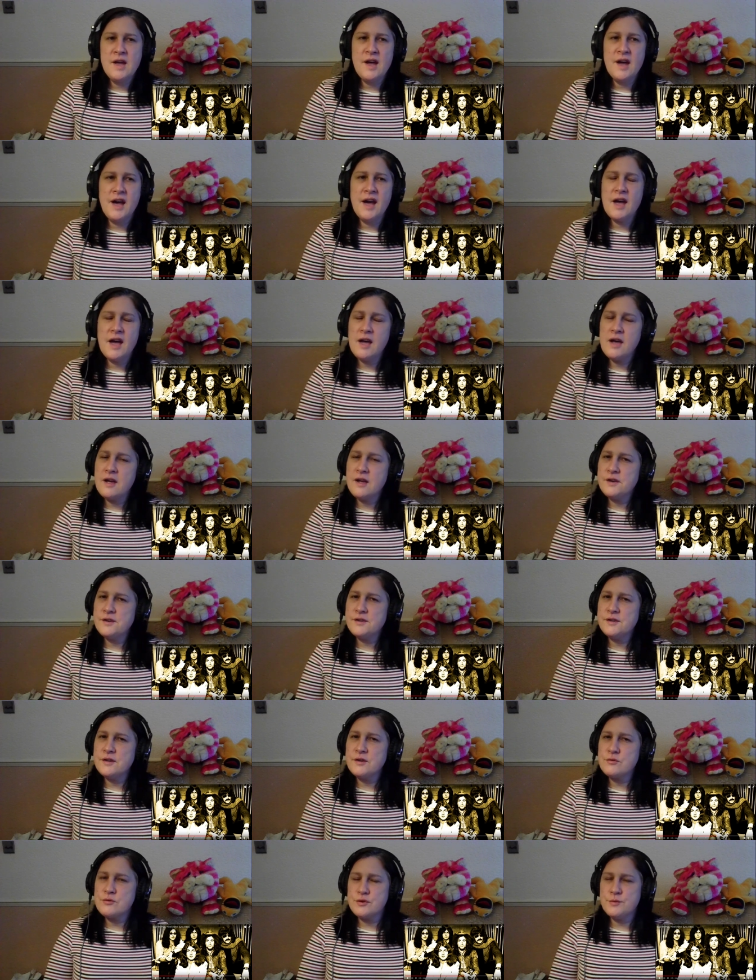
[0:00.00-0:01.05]
and
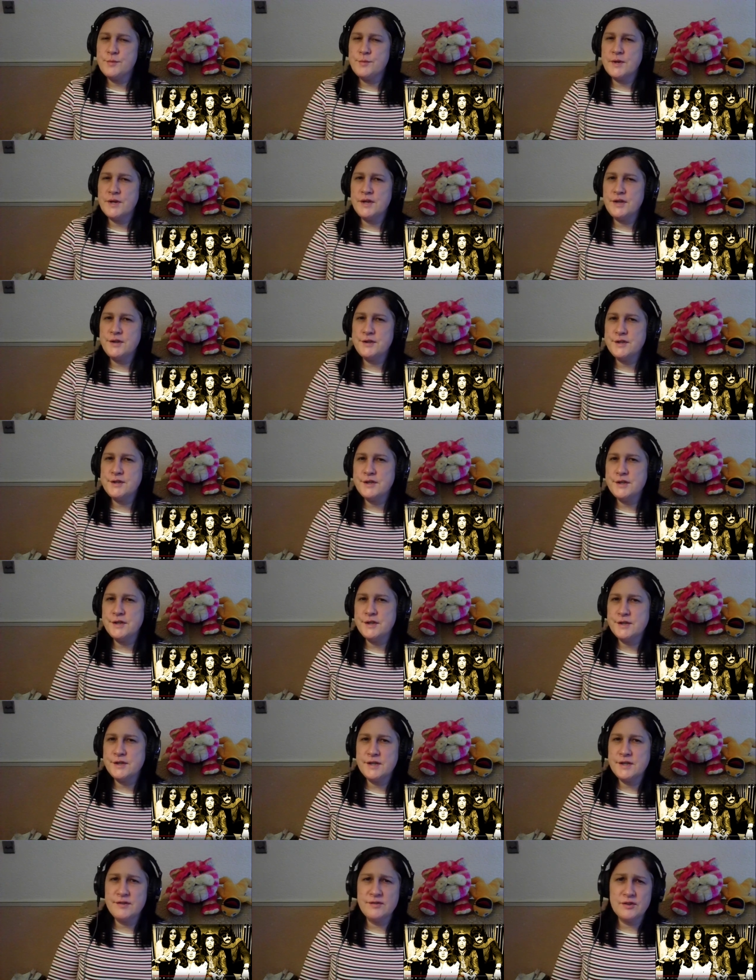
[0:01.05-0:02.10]
ultimately
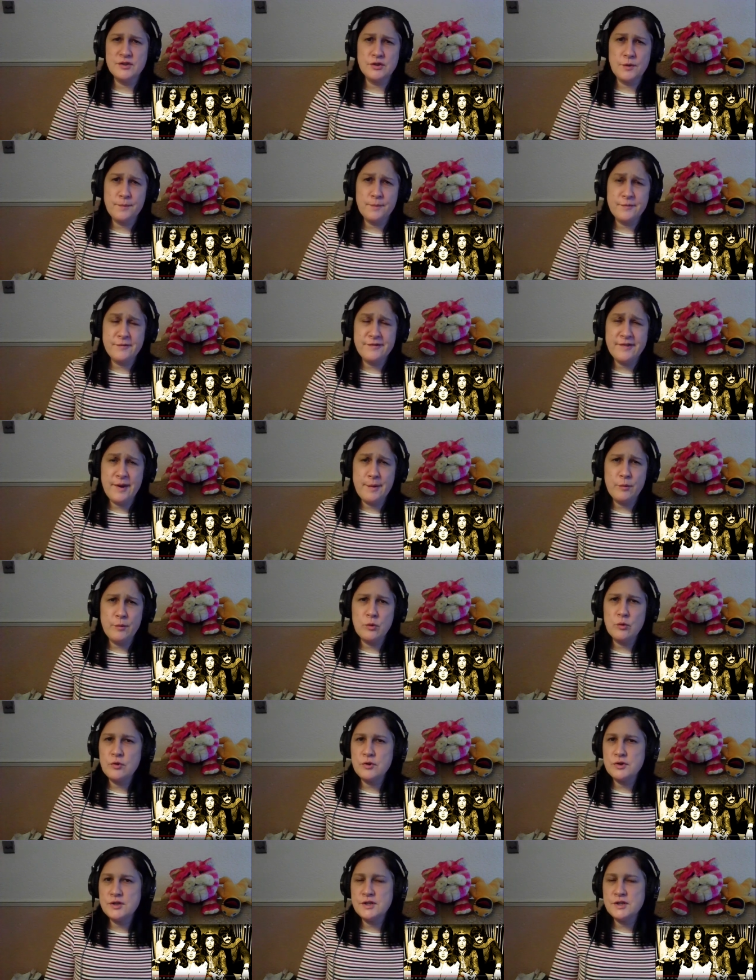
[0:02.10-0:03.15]
she's either dumped them
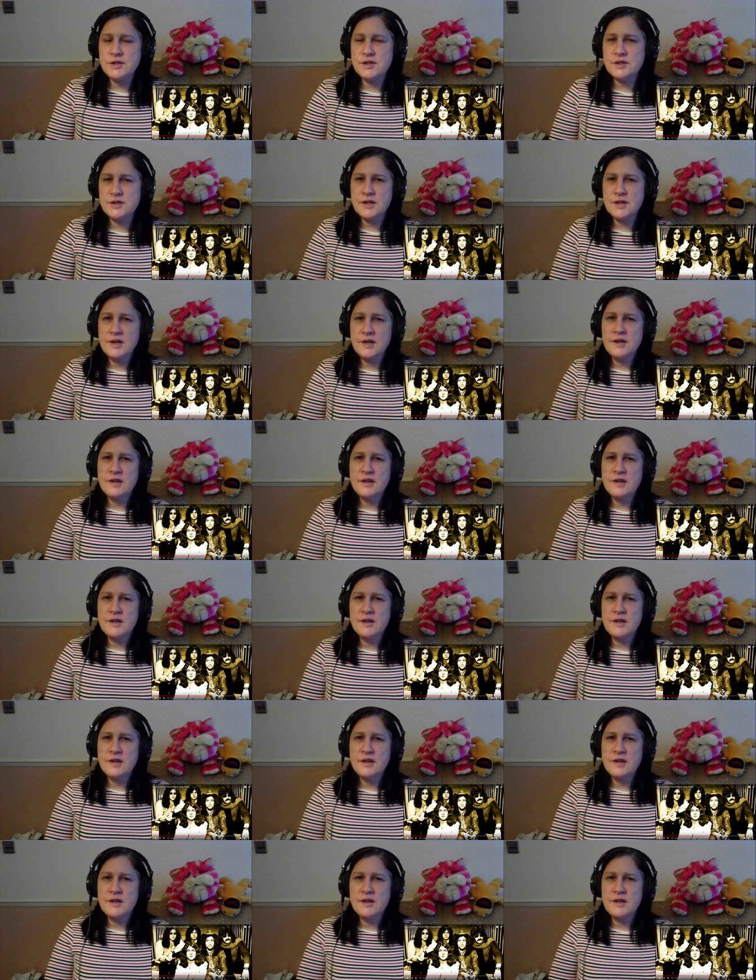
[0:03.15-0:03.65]
or she's